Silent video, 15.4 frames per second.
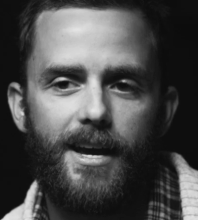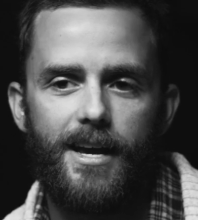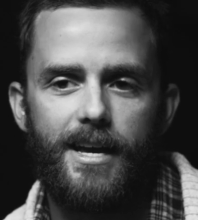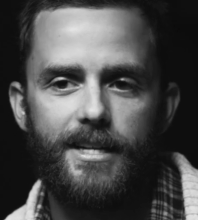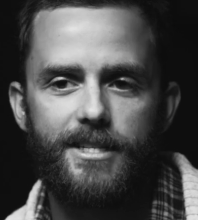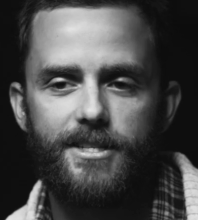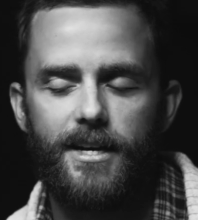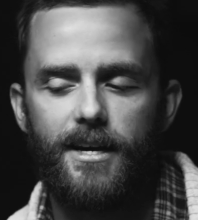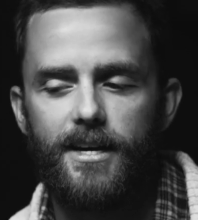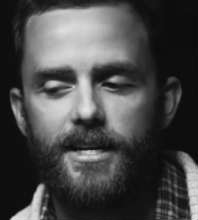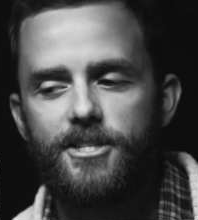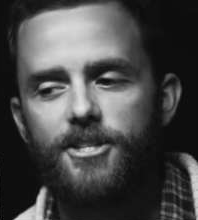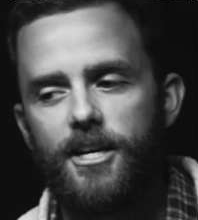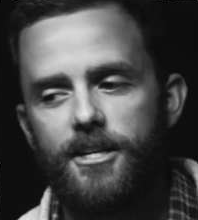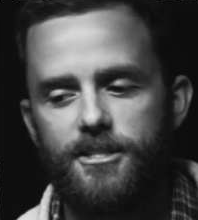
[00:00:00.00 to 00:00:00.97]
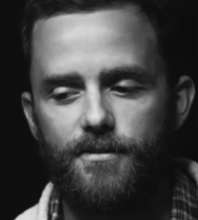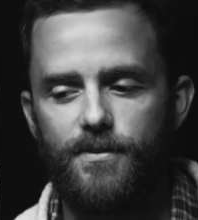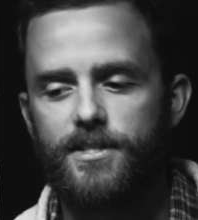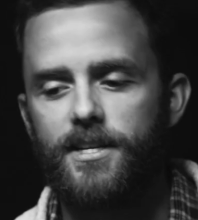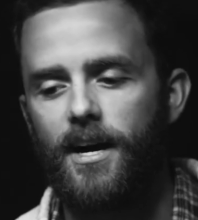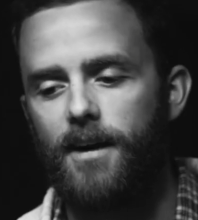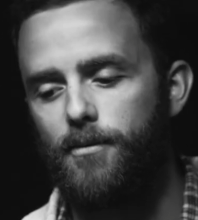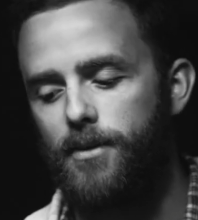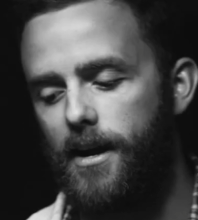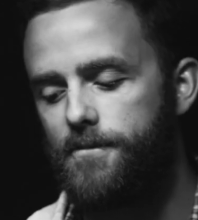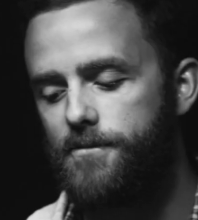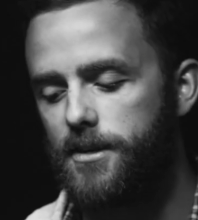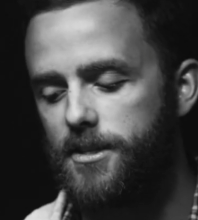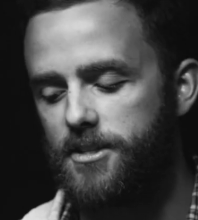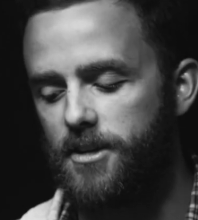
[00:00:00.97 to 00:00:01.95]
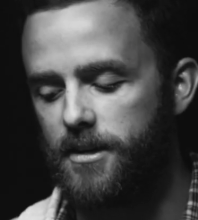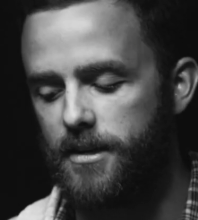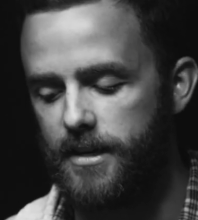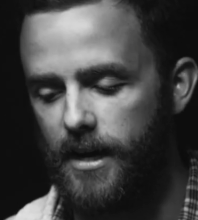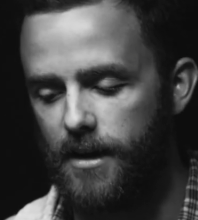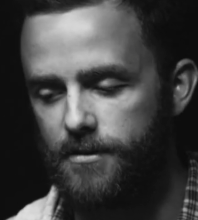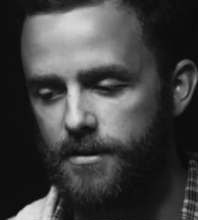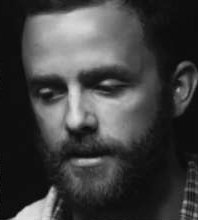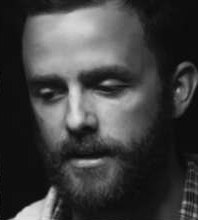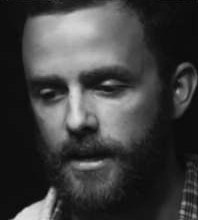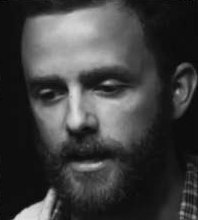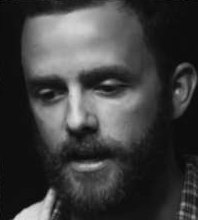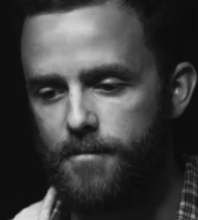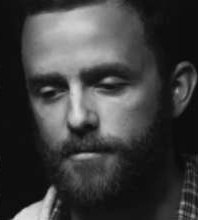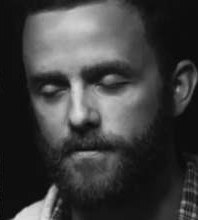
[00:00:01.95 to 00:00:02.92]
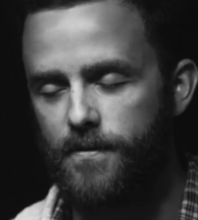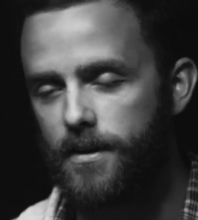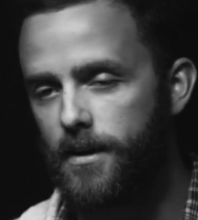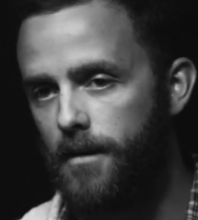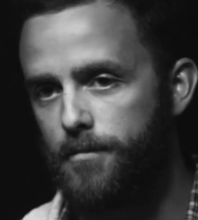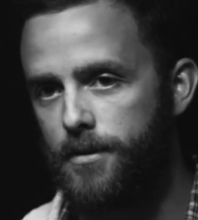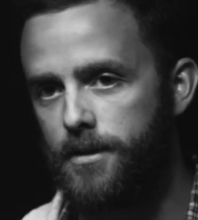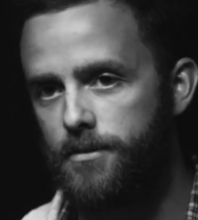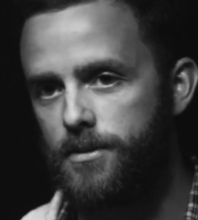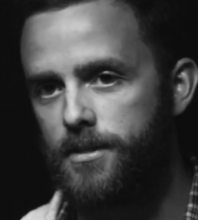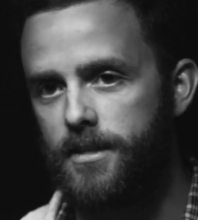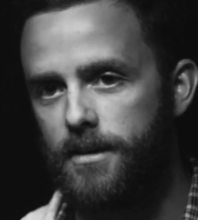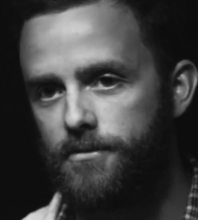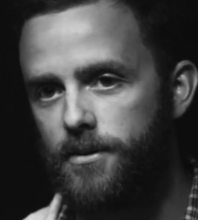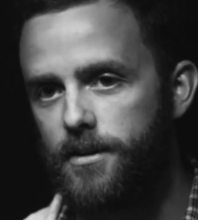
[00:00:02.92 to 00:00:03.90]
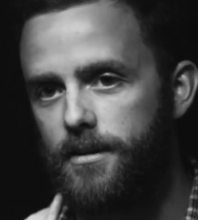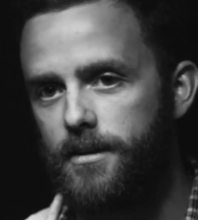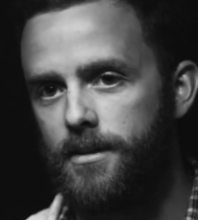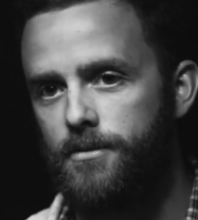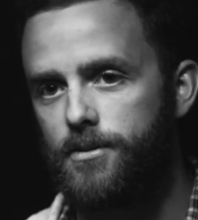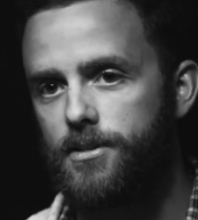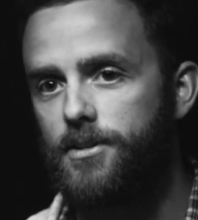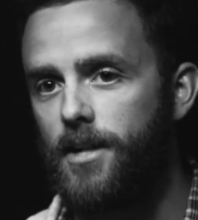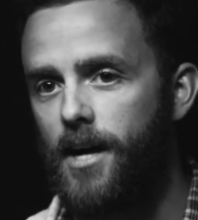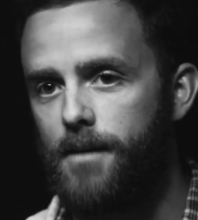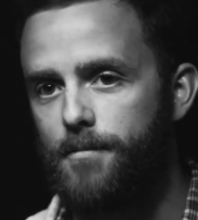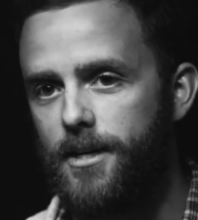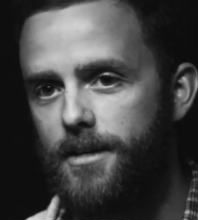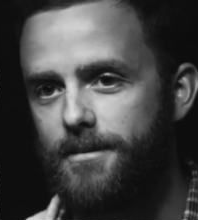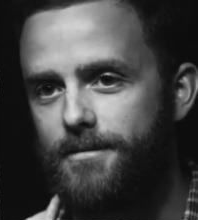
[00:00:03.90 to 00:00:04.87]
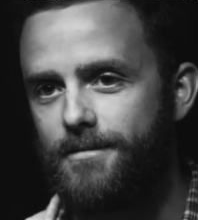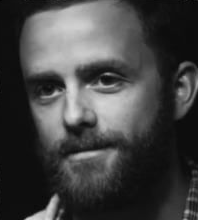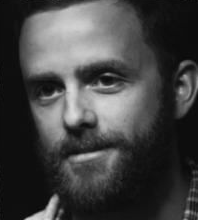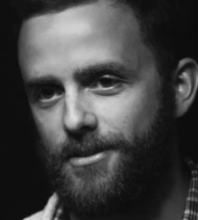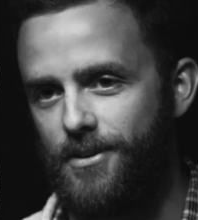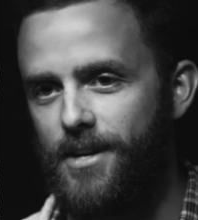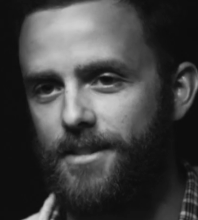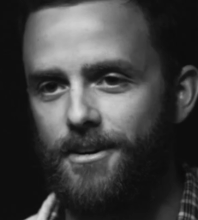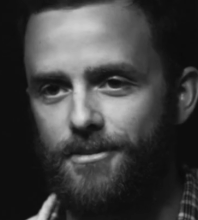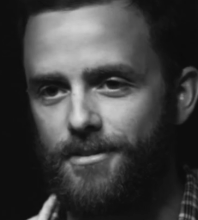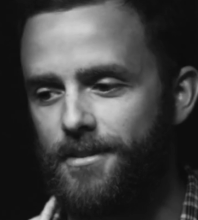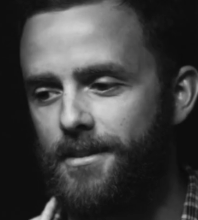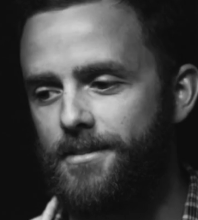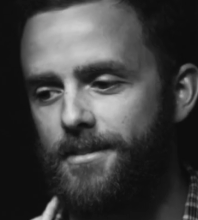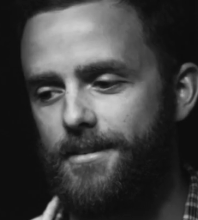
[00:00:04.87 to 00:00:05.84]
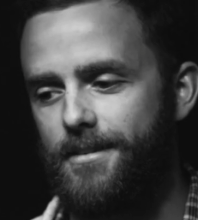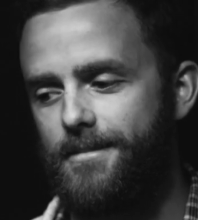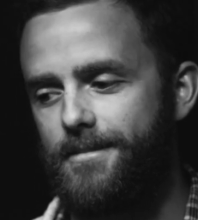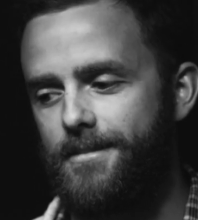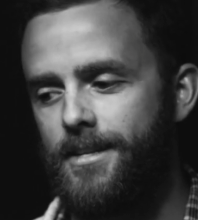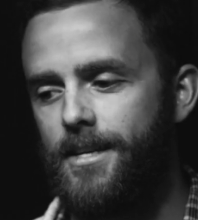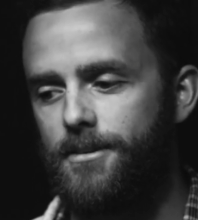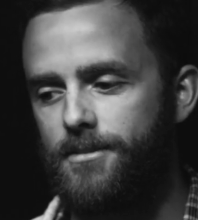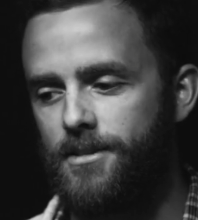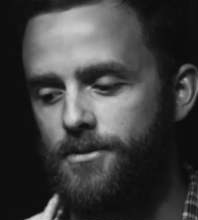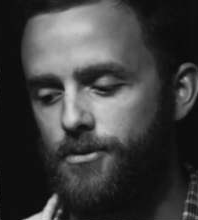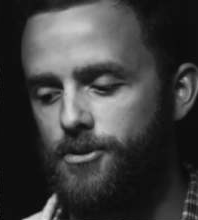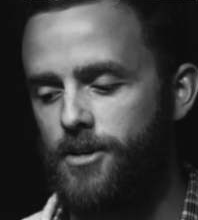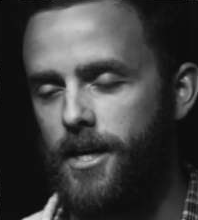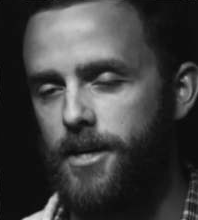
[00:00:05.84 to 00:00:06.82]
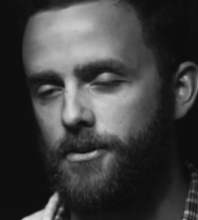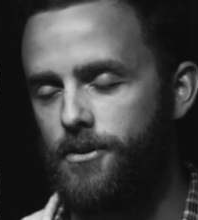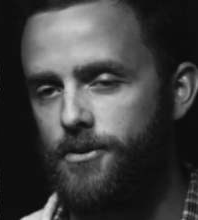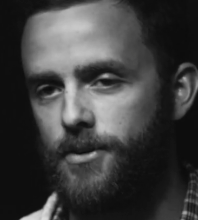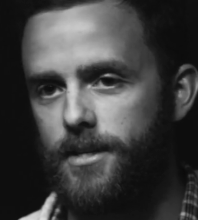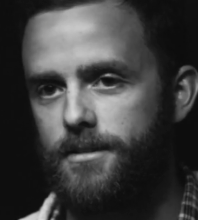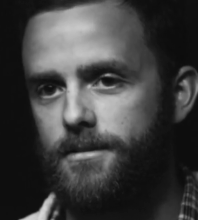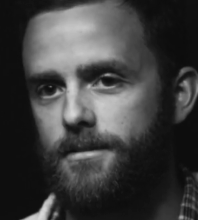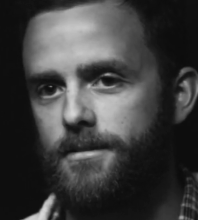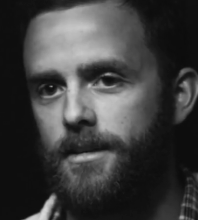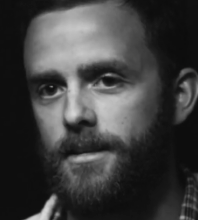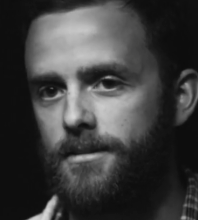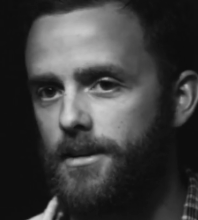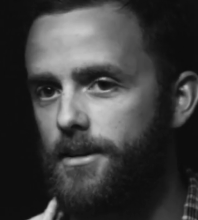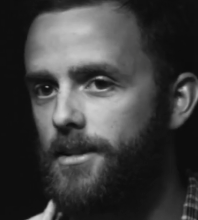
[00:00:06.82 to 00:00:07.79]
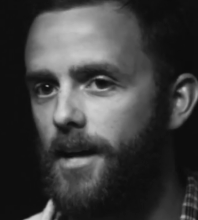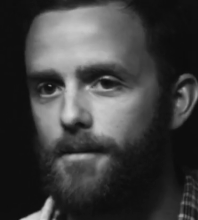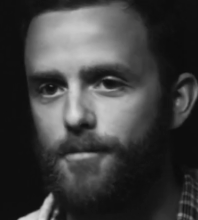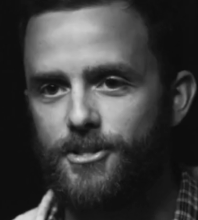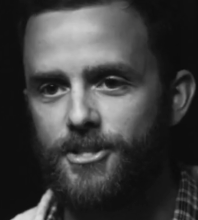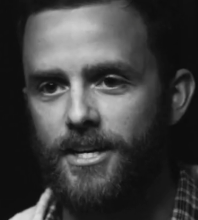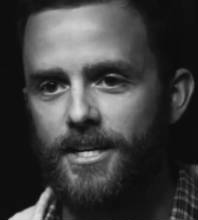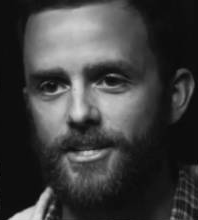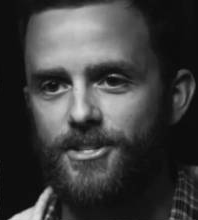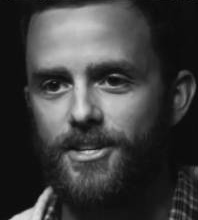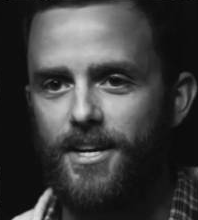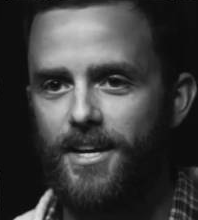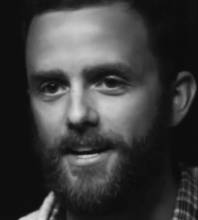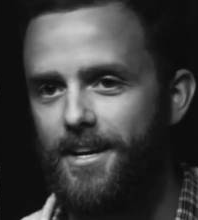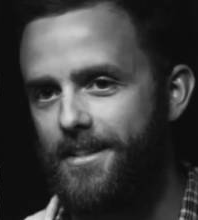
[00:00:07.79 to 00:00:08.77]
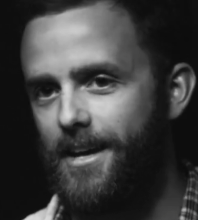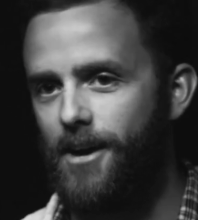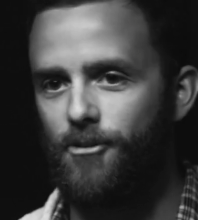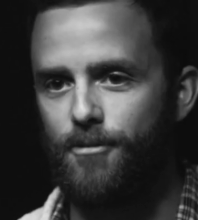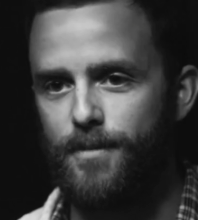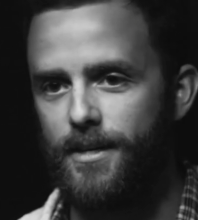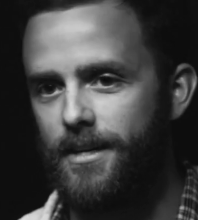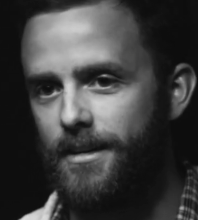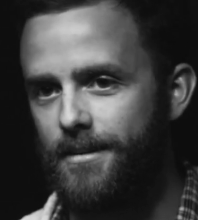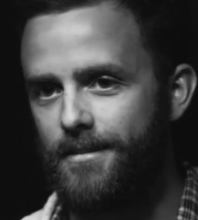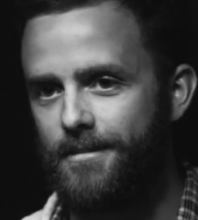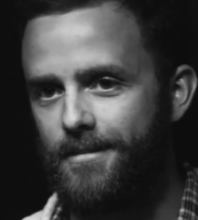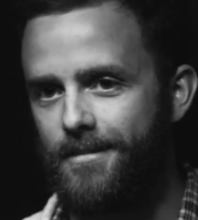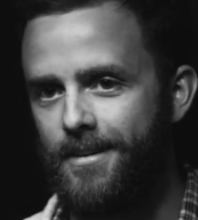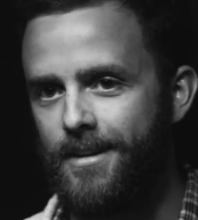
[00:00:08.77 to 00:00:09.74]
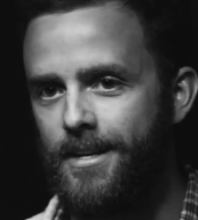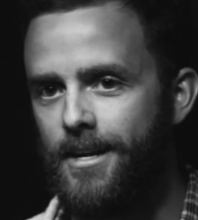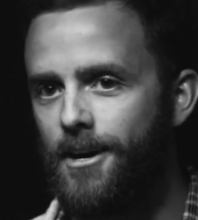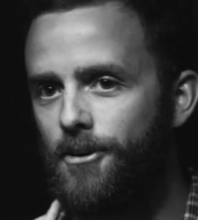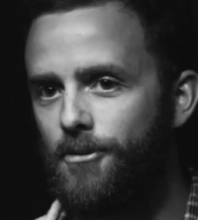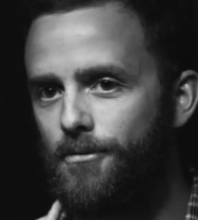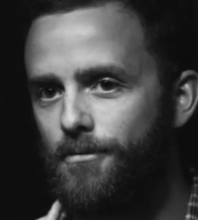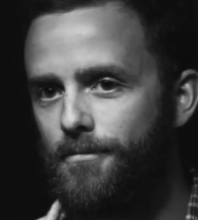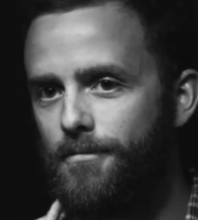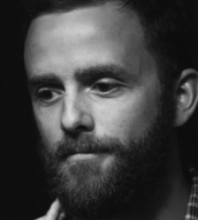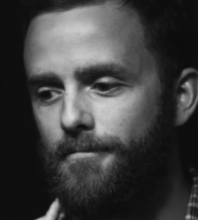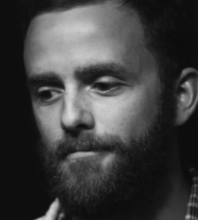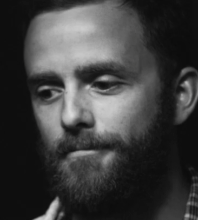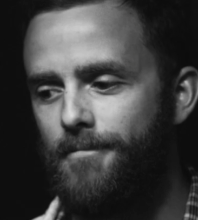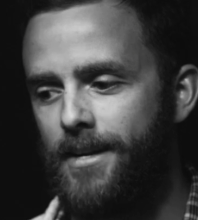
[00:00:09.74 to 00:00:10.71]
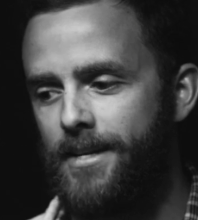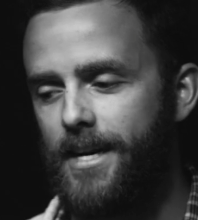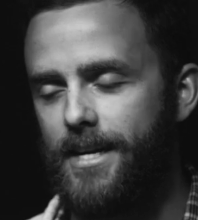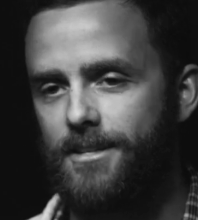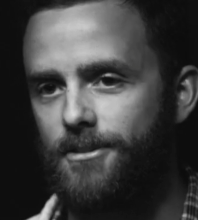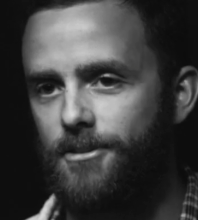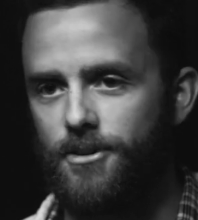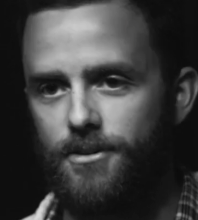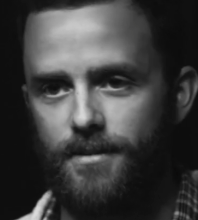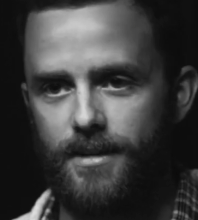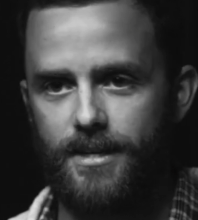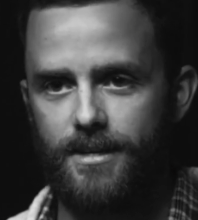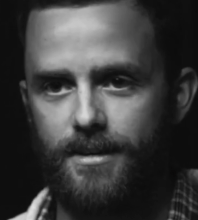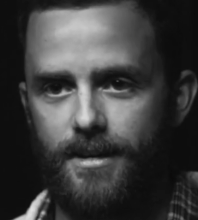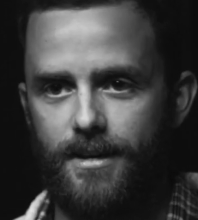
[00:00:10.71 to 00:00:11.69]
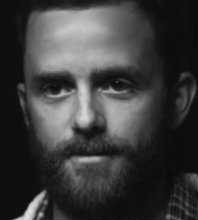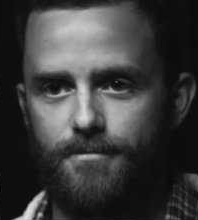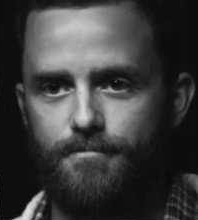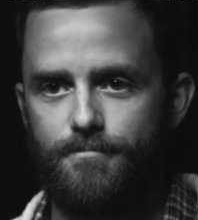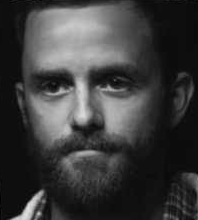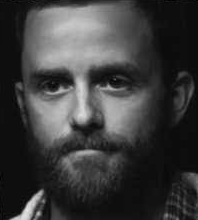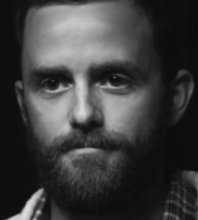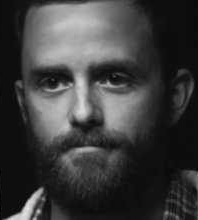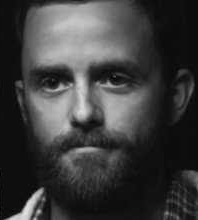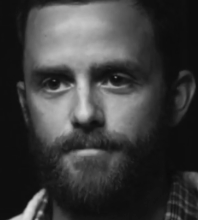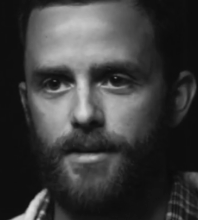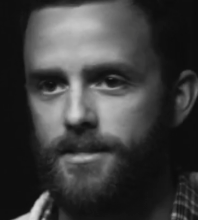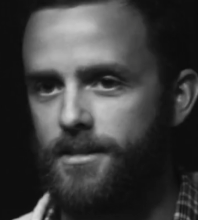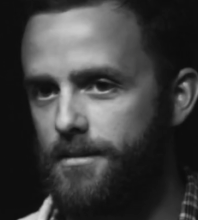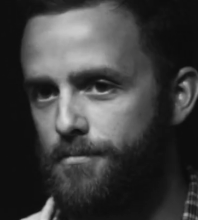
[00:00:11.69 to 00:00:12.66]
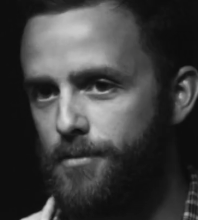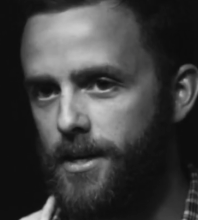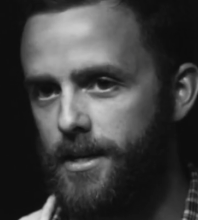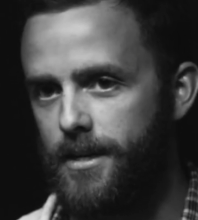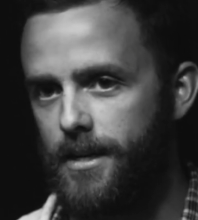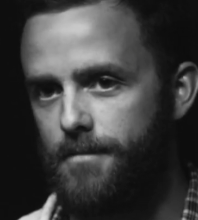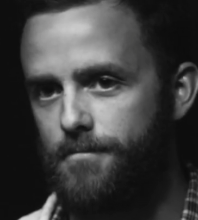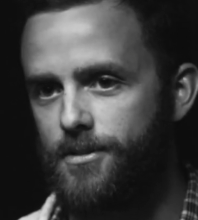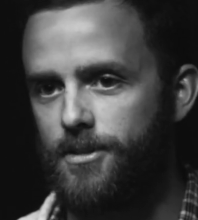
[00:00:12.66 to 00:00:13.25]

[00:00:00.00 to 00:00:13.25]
It changed over time. When I first started out, the name of the company was different. It was Clima. So I thought that, since we're trying to address things like climate change, that would be, a nice business brand name. Yeah.